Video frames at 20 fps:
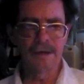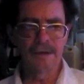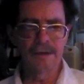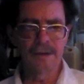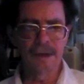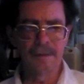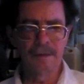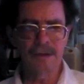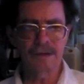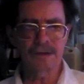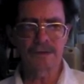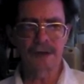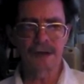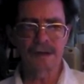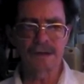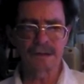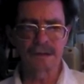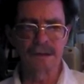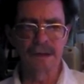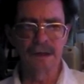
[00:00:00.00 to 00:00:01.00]
who
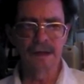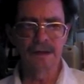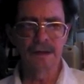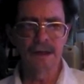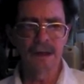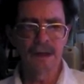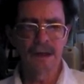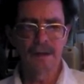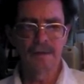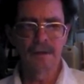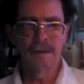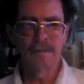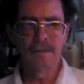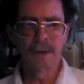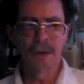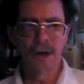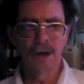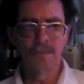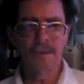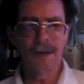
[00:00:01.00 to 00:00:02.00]
demonstrates good will
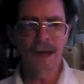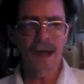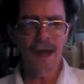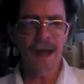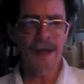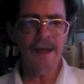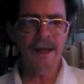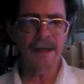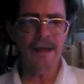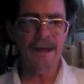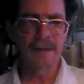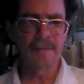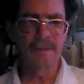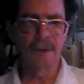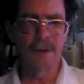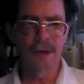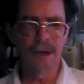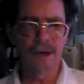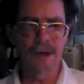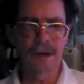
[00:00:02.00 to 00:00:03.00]
more be added,
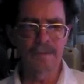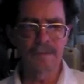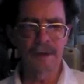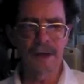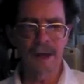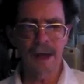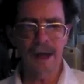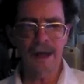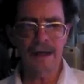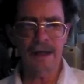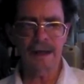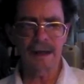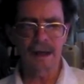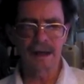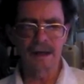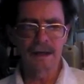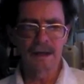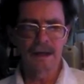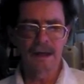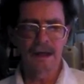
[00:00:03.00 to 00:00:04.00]
more good be added.
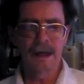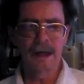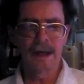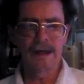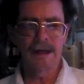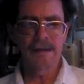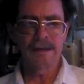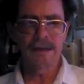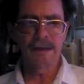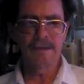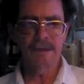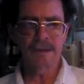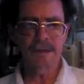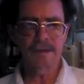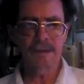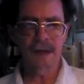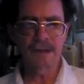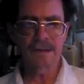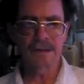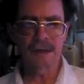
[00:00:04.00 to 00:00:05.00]
He that
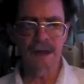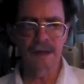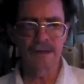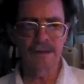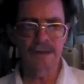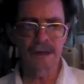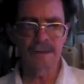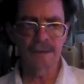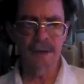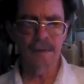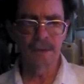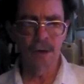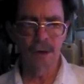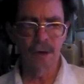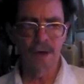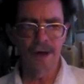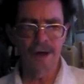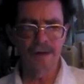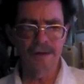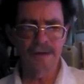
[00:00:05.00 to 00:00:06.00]
demonstrates energy will
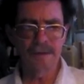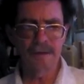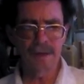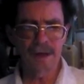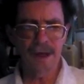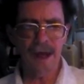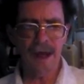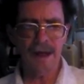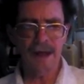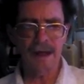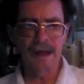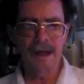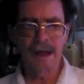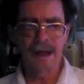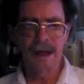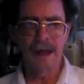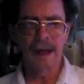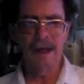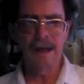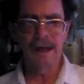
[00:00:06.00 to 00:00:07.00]
more energy be added.
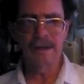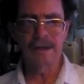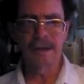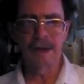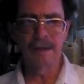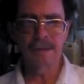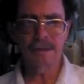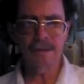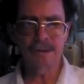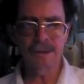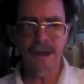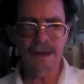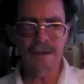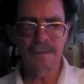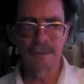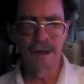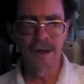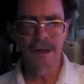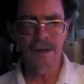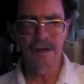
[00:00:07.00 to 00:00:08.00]
He that
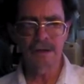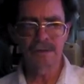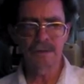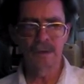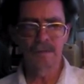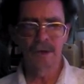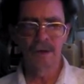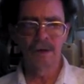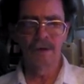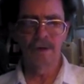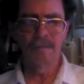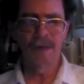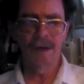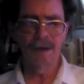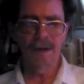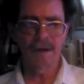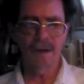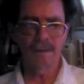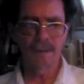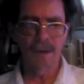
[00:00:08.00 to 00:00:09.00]
demonstrates miracles will more
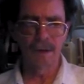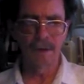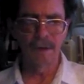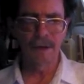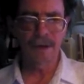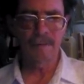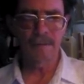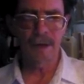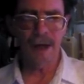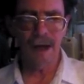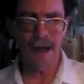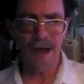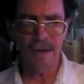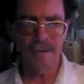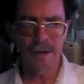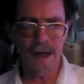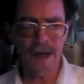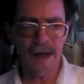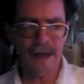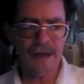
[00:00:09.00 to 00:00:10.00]
miracle working
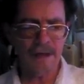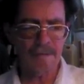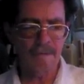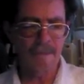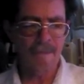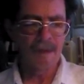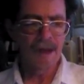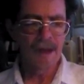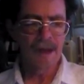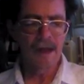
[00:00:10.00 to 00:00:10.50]
power be added.